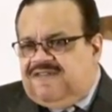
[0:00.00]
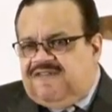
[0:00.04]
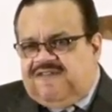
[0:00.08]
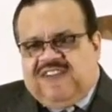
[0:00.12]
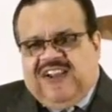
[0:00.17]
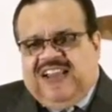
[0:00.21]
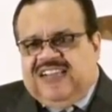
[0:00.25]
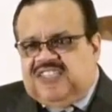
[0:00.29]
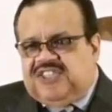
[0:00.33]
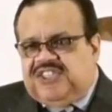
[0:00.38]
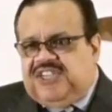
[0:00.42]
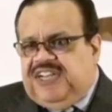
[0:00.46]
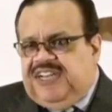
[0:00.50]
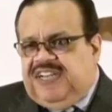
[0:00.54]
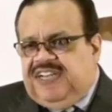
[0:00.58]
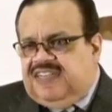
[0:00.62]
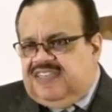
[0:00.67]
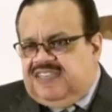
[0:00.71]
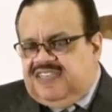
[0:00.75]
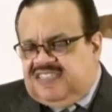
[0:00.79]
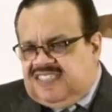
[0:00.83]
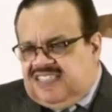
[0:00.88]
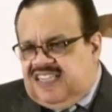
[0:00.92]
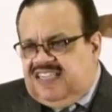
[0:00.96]
flesh
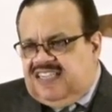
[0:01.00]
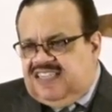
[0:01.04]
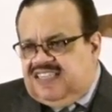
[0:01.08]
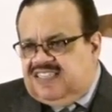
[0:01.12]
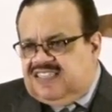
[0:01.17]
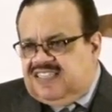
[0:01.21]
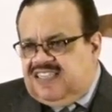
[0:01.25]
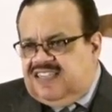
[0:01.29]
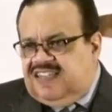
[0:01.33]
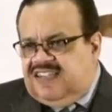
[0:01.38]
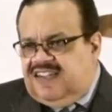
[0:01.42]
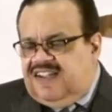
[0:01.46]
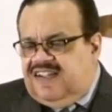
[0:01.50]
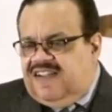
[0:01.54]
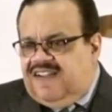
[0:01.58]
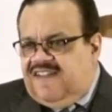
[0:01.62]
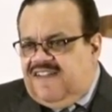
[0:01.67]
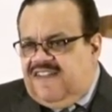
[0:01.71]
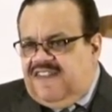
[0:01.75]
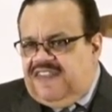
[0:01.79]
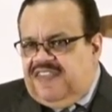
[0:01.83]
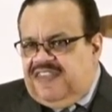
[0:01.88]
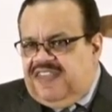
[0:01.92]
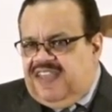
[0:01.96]
eating disease,
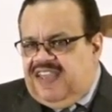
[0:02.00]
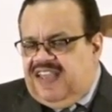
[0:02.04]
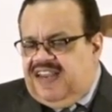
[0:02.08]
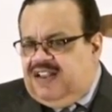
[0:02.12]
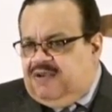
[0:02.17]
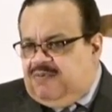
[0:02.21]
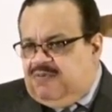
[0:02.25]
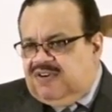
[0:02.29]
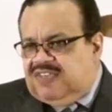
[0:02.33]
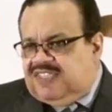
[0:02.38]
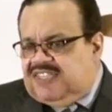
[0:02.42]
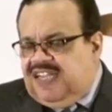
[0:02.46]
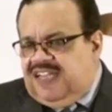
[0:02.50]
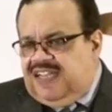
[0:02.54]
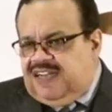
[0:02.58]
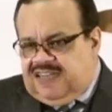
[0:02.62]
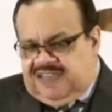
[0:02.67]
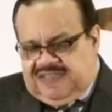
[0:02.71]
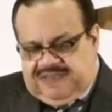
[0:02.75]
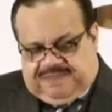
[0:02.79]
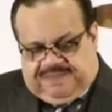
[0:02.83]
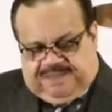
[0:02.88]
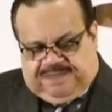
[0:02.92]
and he wants healing.